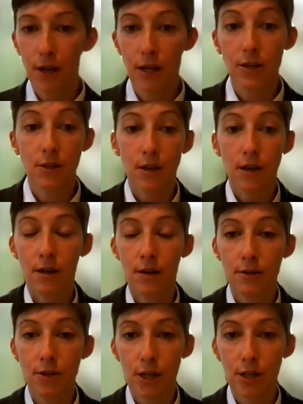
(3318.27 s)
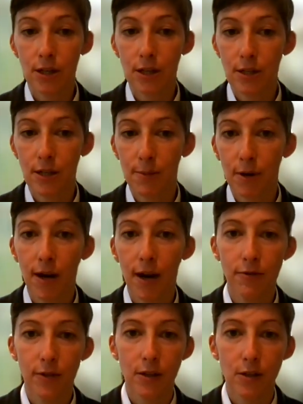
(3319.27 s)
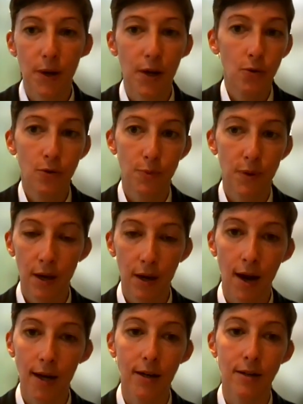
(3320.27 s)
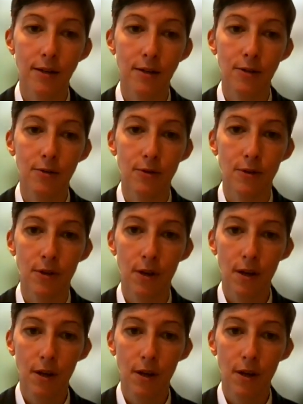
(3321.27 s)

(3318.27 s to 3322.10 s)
is uh, changing its demographics by who's being hired and who's